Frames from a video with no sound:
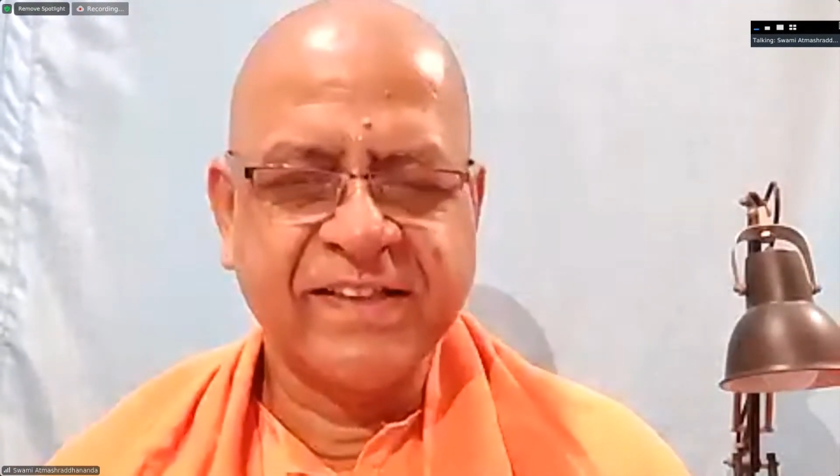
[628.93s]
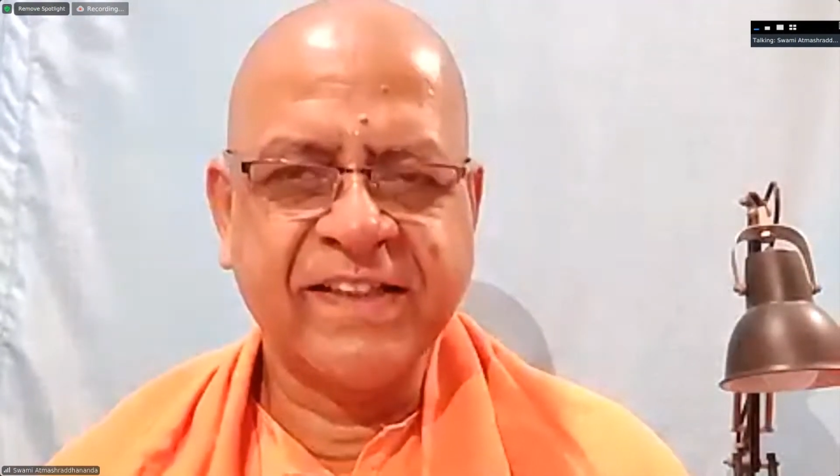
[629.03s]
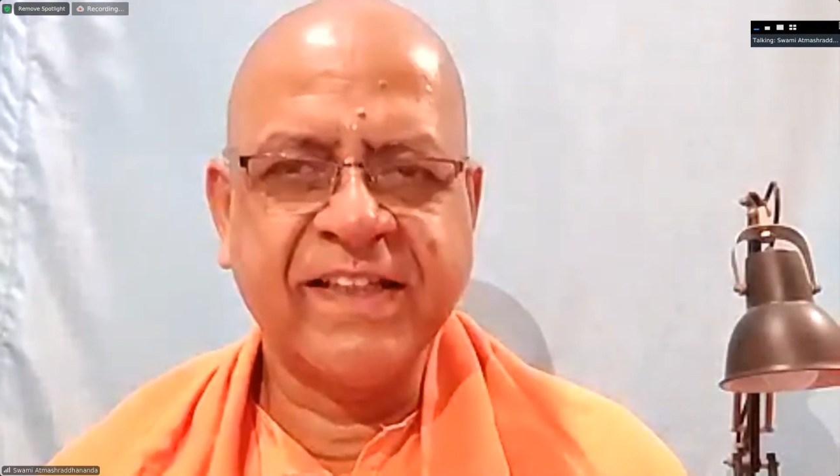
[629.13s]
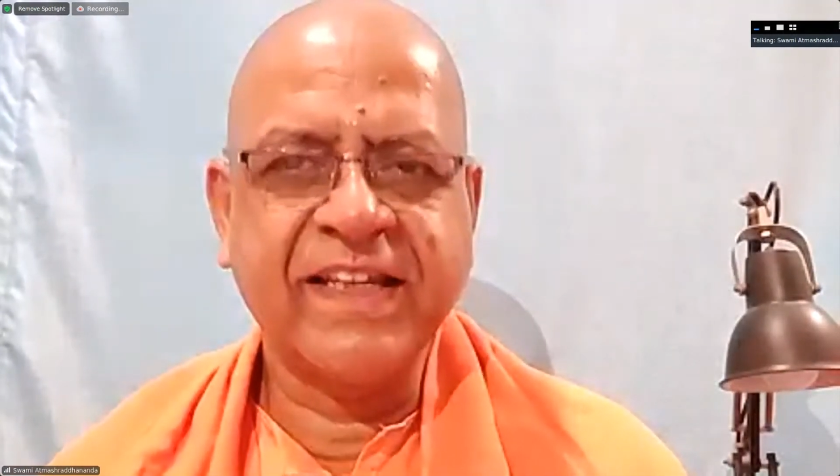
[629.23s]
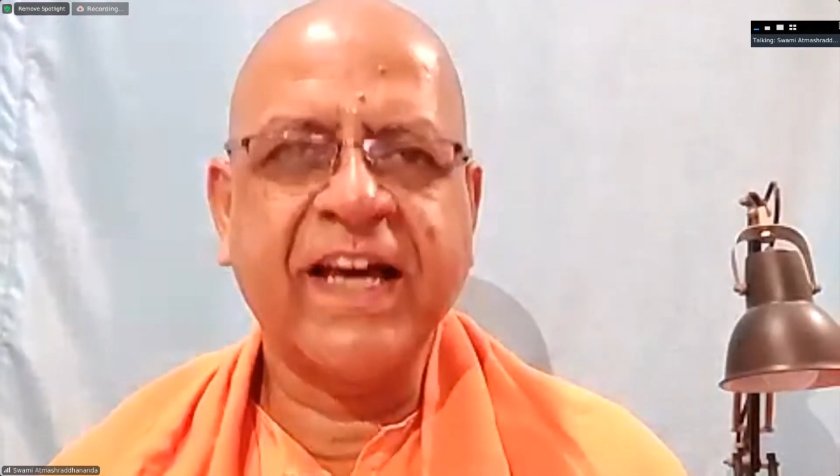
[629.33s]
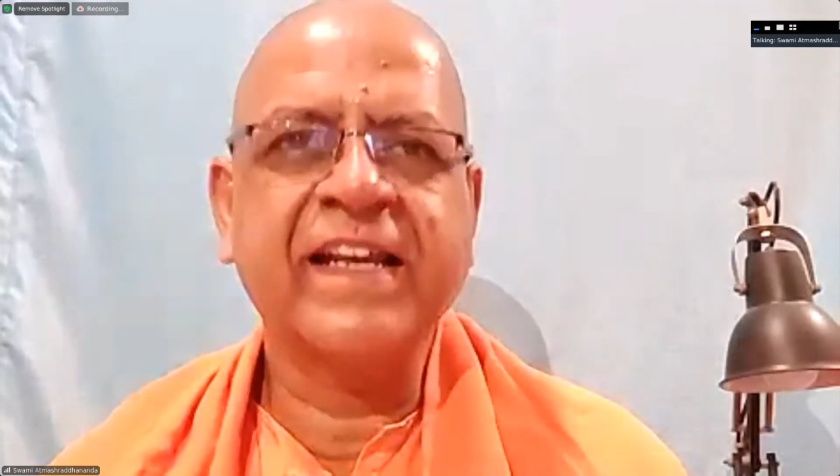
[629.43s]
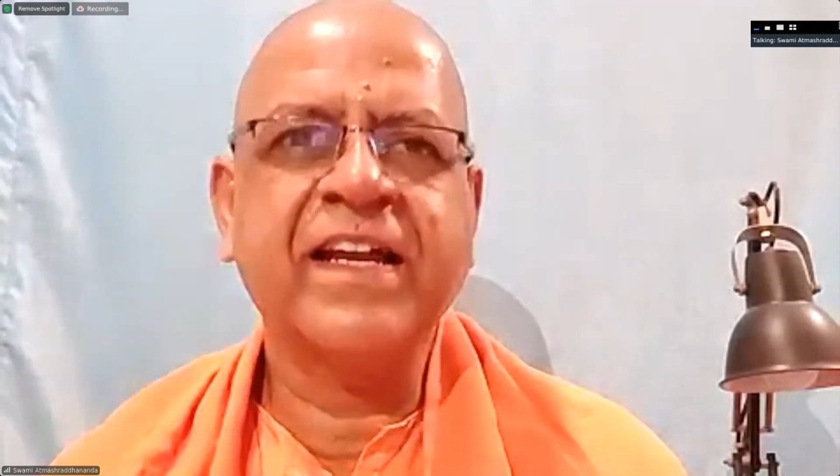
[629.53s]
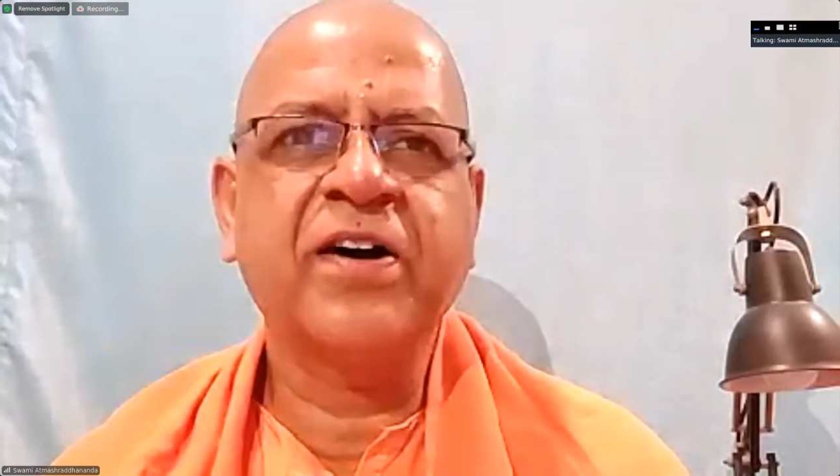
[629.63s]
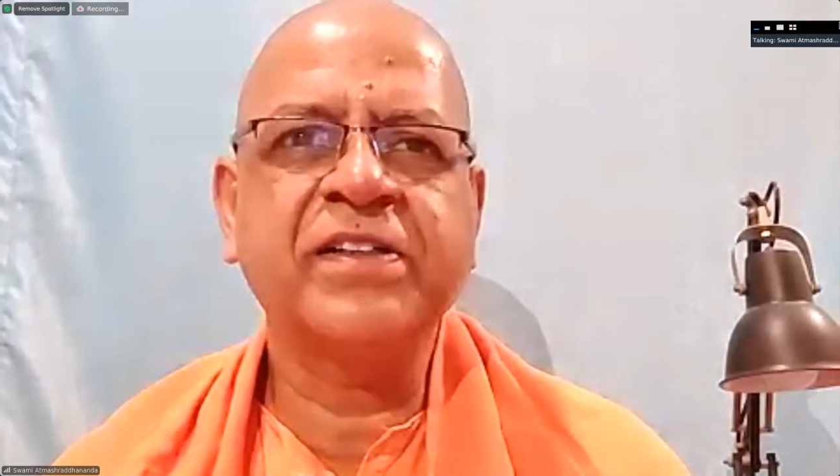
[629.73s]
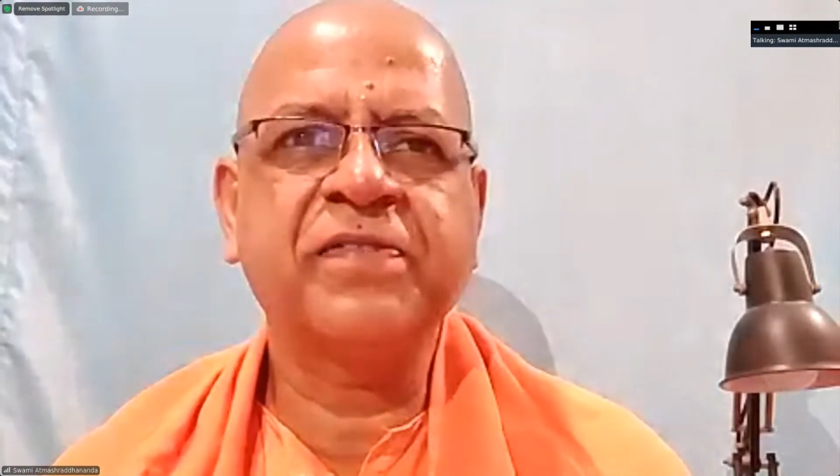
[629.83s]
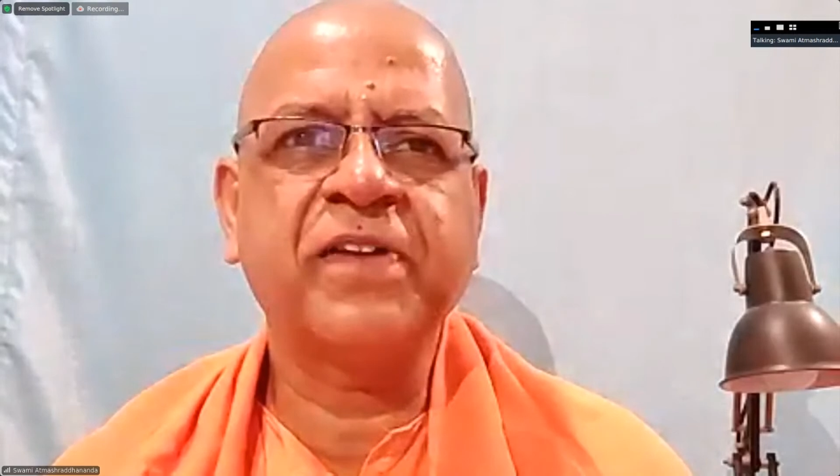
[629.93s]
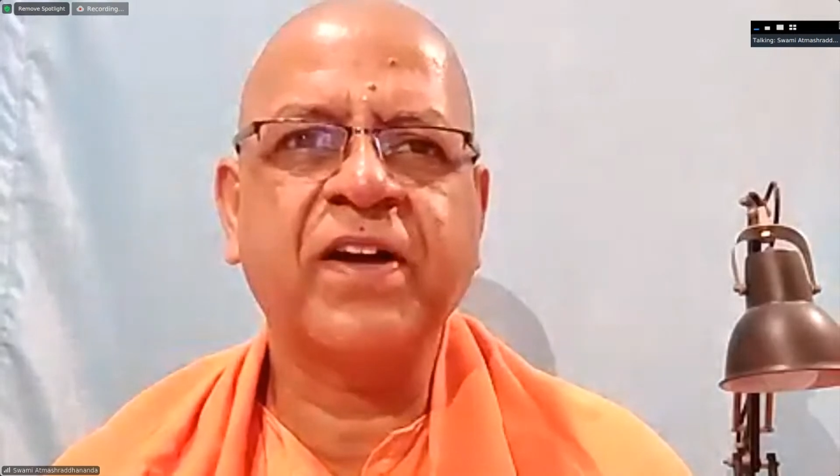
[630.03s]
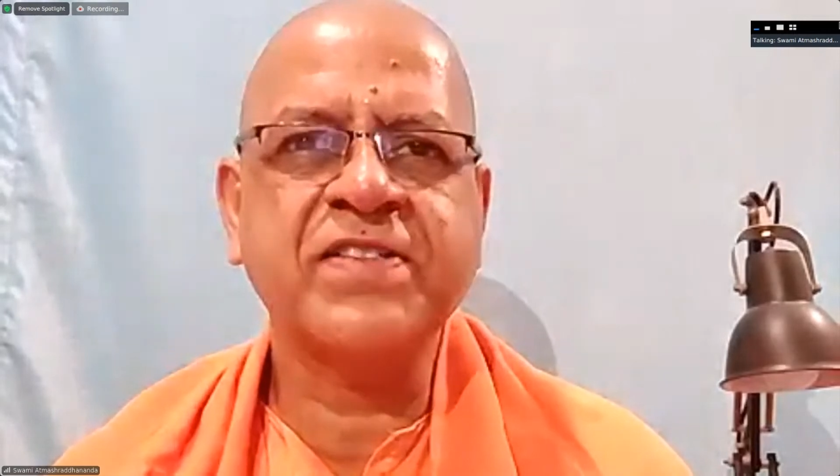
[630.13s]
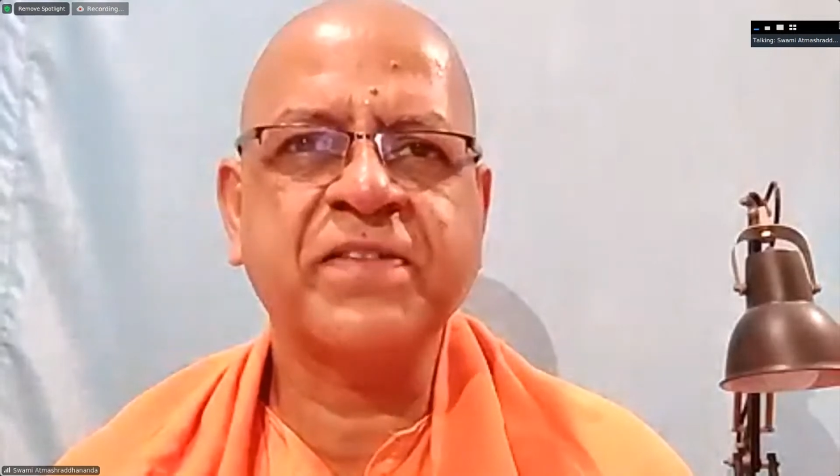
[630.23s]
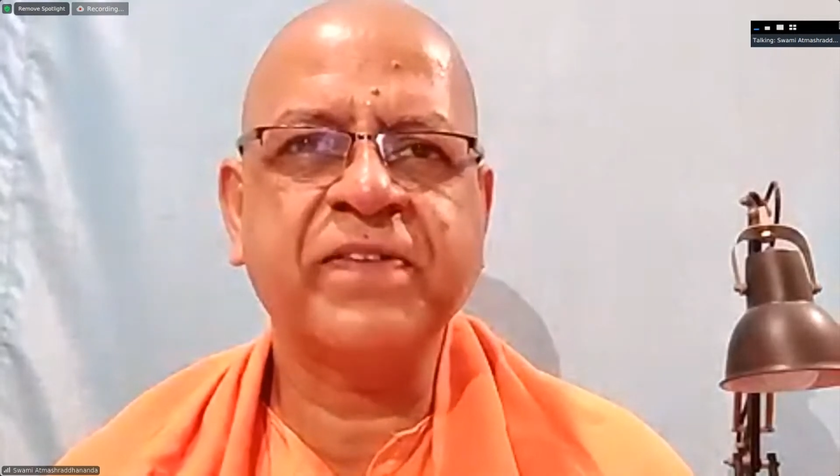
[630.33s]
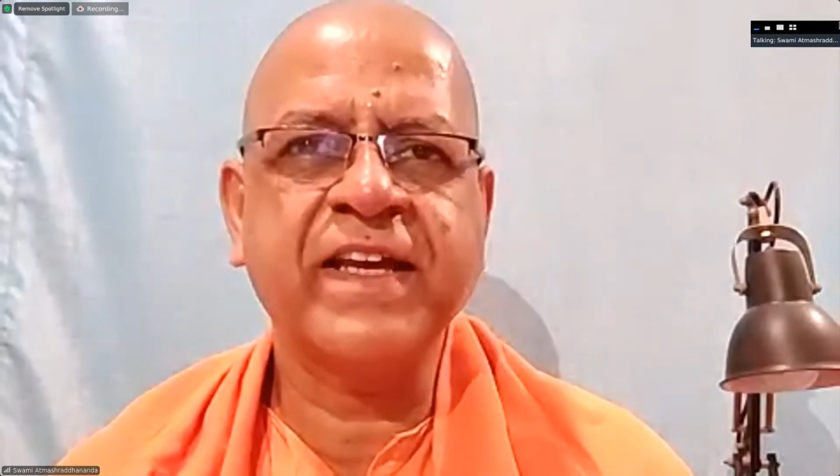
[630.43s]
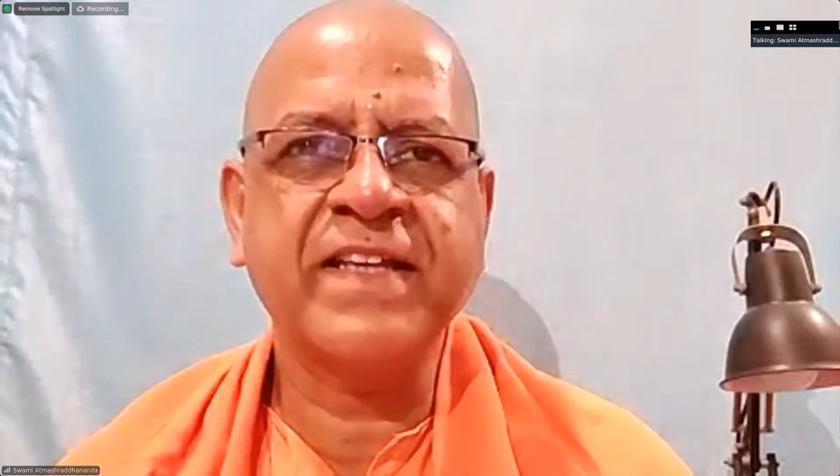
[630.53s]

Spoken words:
The jnana, or the philosophy,